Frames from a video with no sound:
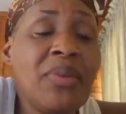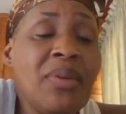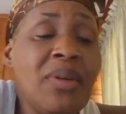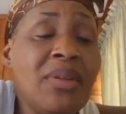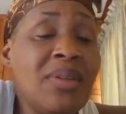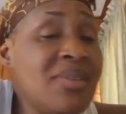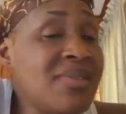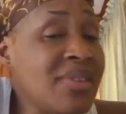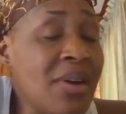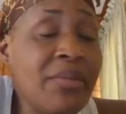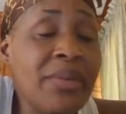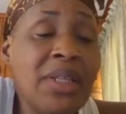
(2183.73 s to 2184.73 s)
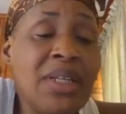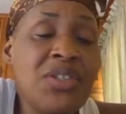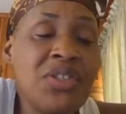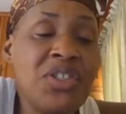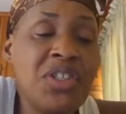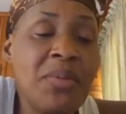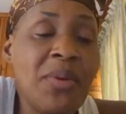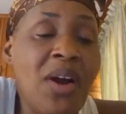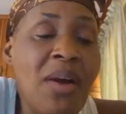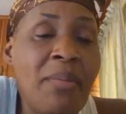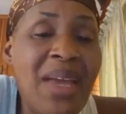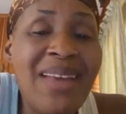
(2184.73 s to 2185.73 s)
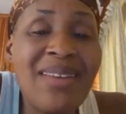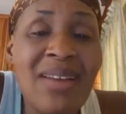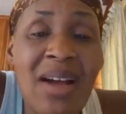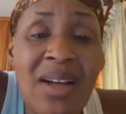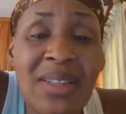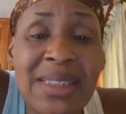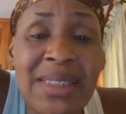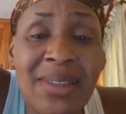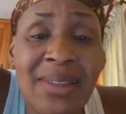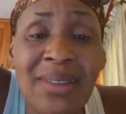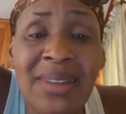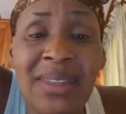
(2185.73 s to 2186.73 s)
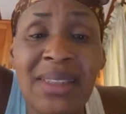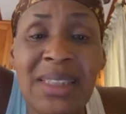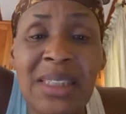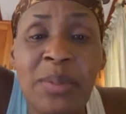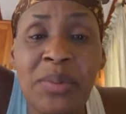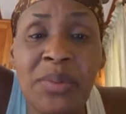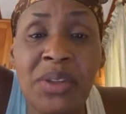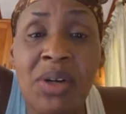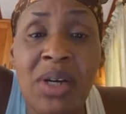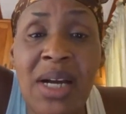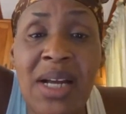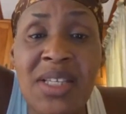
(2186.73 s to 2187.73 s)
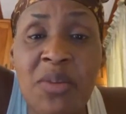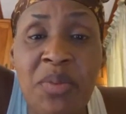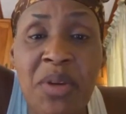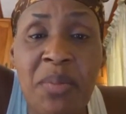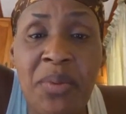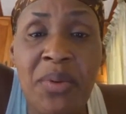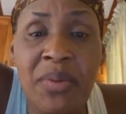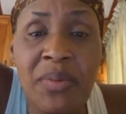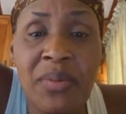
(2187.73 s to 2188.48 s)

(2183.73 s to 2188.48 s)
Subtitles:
And these are not relationships. Our girls are sleeping with all kinds of people.